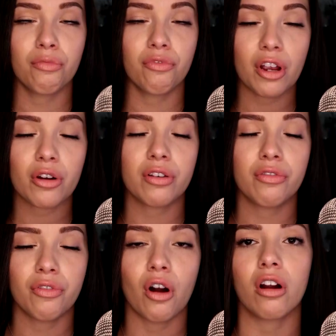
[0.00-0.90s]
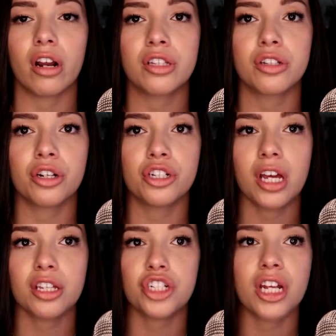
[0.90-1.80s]
very far into her
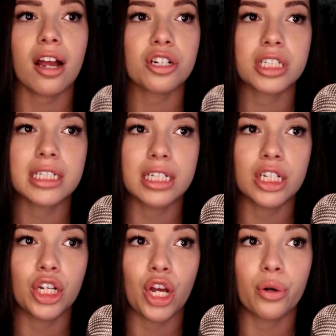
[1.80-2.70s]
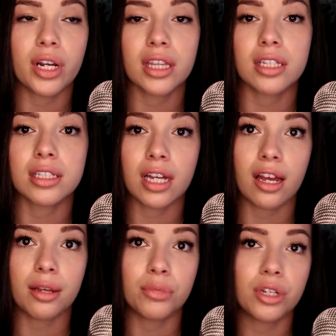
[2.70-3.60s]
chest. She actually didn't know it at the
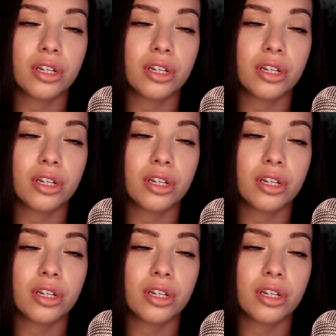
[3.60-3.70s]
time.